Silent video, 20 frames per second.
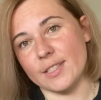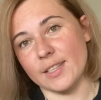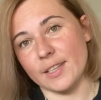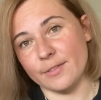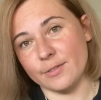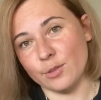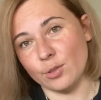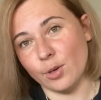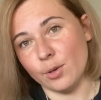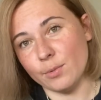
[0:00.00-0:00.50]

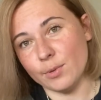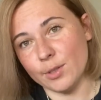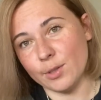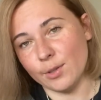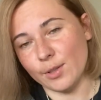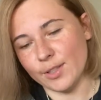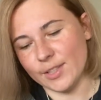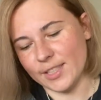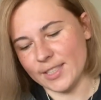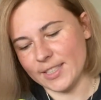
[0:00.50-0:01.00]
left over.
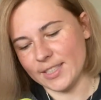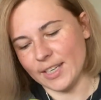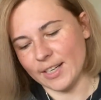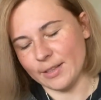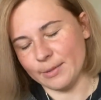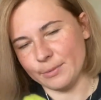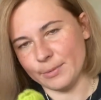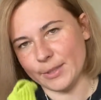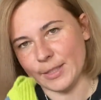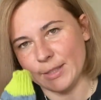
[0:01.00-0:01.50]
All this
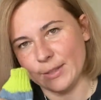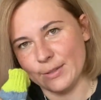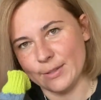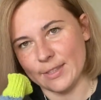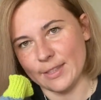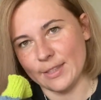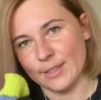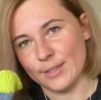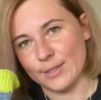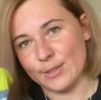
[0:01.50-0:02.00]
yarn what I used
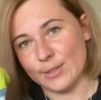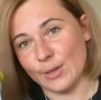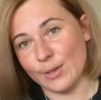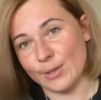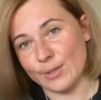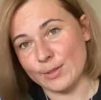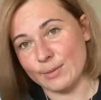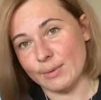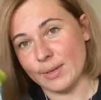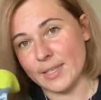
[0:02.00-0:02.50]
in the
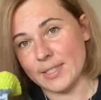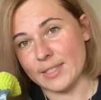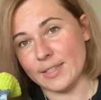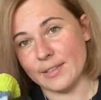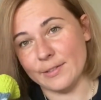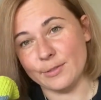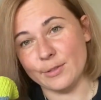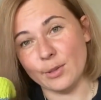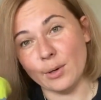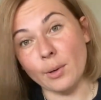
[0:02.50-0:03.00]
socks was
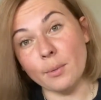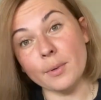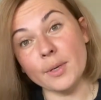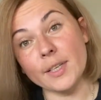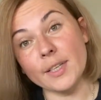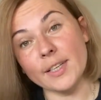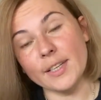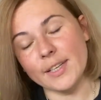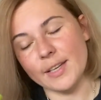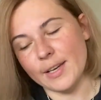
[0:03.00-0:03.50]
left over
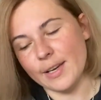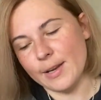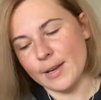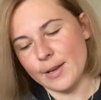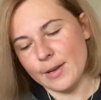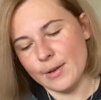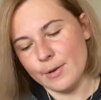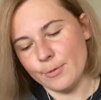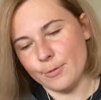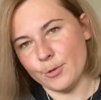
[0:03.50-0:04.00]

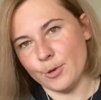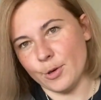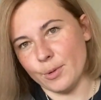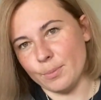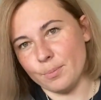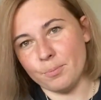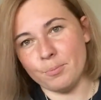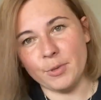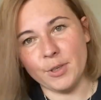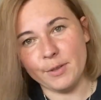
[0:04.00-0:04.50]

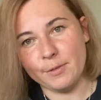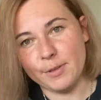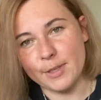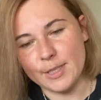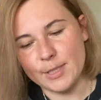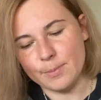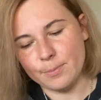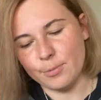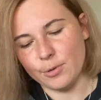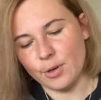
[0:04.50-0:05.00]
from
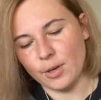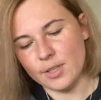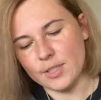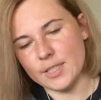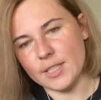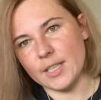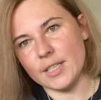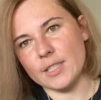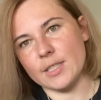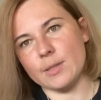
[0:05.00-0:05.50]
previous
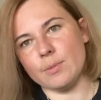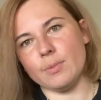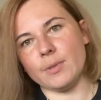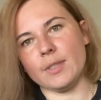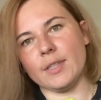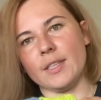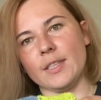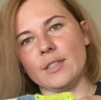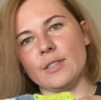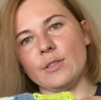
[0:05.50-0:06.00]
projects with
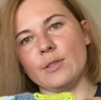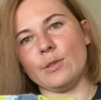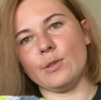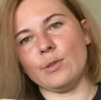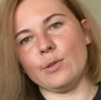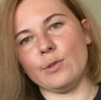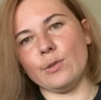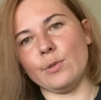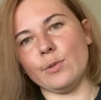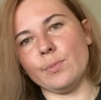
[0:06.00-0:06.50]
these
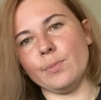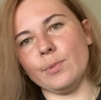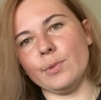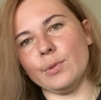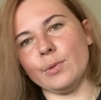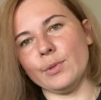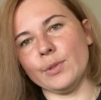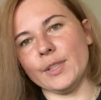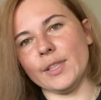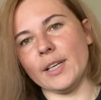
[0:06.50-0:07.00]
two
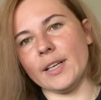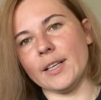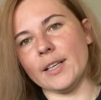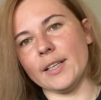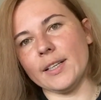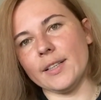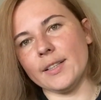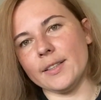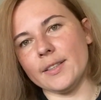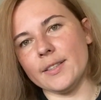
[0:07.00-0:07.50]
blue
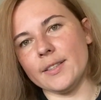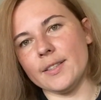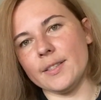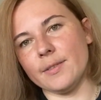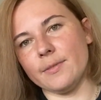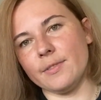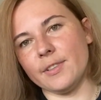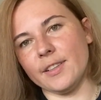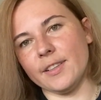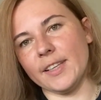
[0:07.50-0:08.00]
yarns,
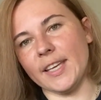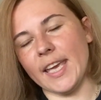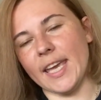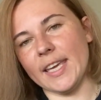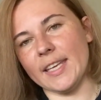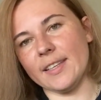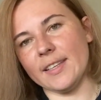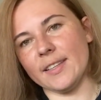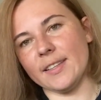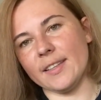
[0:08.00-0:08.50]

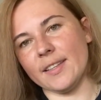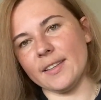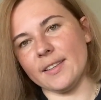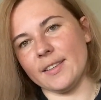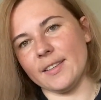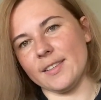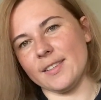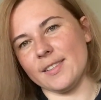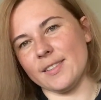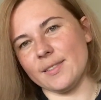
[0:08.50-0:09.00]
variegated, and
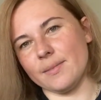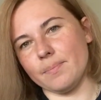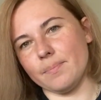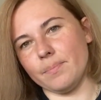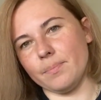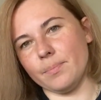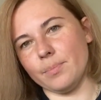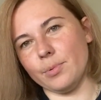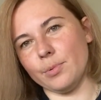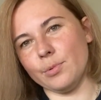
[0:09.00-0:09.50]
this
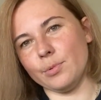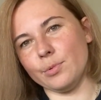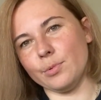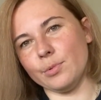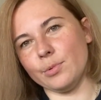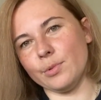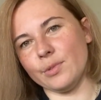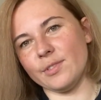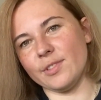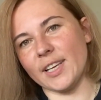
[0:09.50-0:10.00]

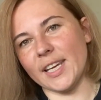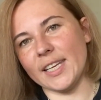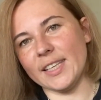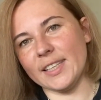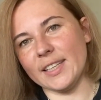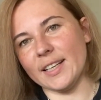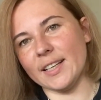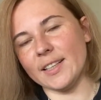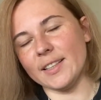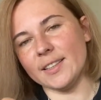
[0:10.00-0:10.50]
blue gray
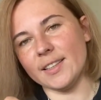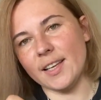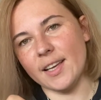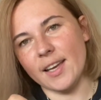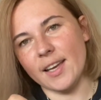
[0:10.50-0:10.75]
yarn.